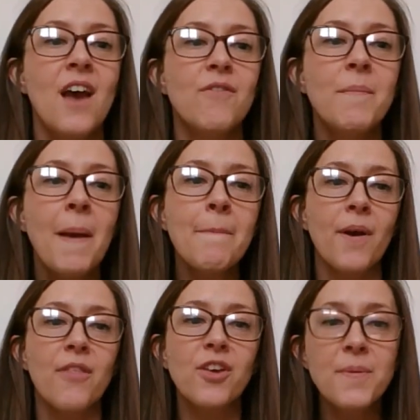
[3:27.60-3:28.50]

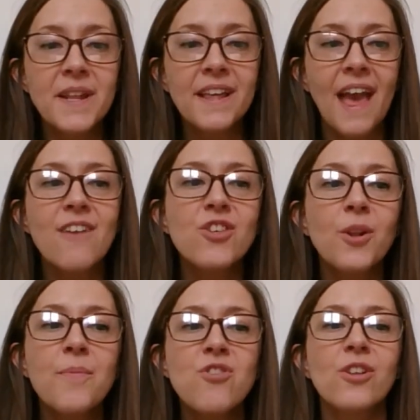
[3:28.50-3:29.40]
Remember the communication
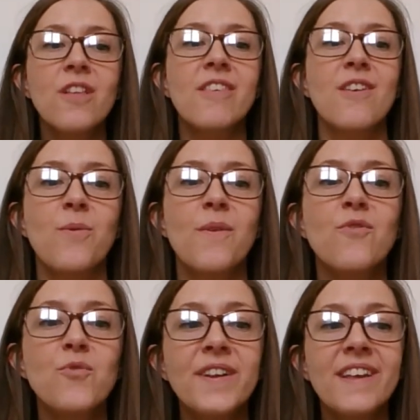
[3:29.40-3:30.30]
opportunities you have
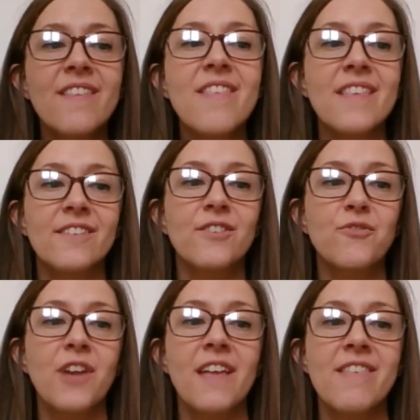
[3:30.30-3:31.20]
already considered
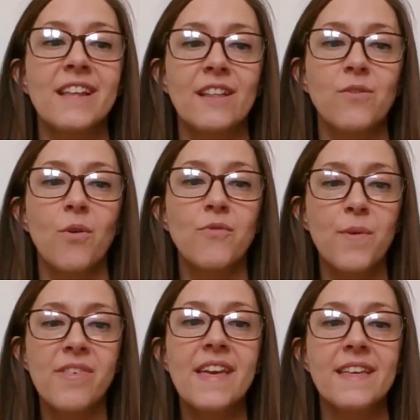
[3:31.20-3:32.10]
creating in your
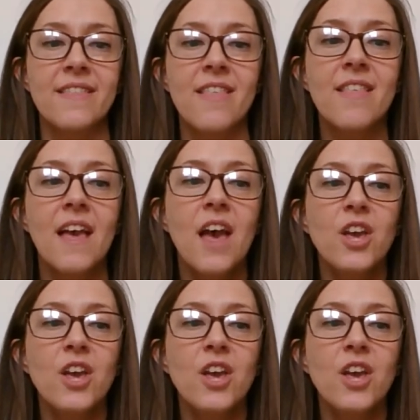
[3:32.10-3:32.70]
routines.